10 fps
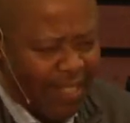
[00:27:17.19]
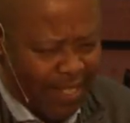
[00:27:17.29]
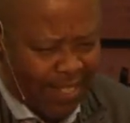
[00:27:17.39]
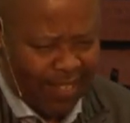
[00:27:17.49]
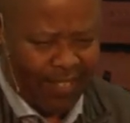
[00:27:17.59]
It
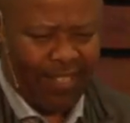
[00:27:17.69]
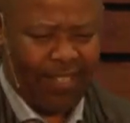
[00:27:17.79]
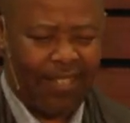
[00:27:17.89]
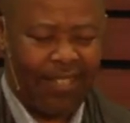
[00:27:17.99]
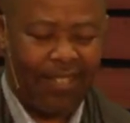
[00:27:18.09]
was a
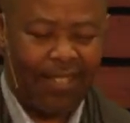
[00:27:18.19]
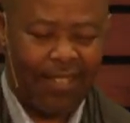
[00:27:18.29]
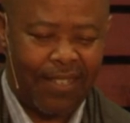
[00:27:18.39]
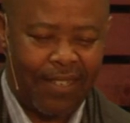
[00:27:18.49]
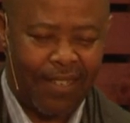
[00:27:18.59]
church
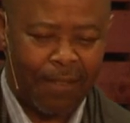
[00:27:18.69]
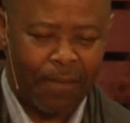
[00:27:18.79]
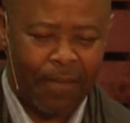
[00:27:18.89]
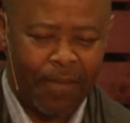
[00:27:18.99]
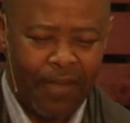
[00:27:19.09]
full of
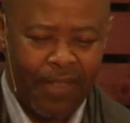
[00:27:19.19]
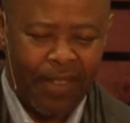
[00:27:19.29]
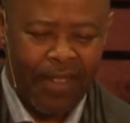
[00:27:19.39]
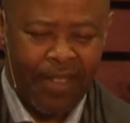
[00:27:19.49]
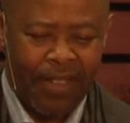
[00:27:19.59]
obedience,
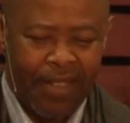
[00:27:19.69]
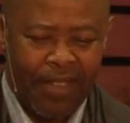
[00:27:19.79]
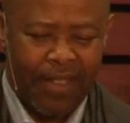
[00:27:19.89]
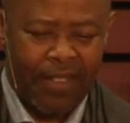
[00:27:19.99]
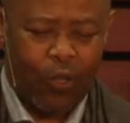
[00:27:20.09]
o mamela.